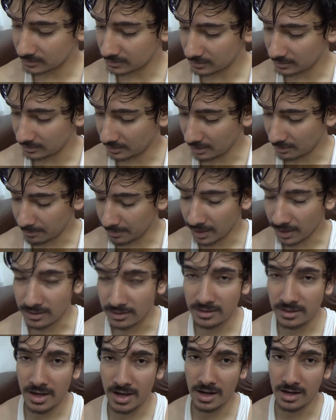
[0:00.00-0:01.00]

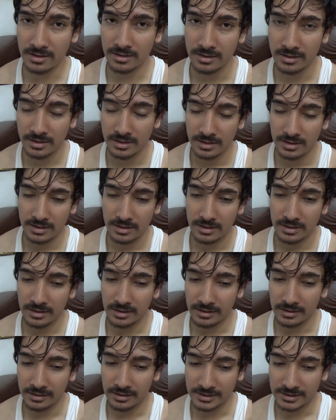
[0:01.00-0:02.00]
Nepali, and
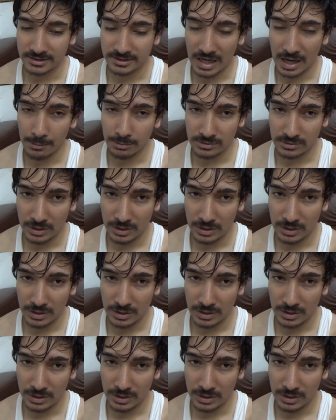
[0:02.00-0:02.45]
it describes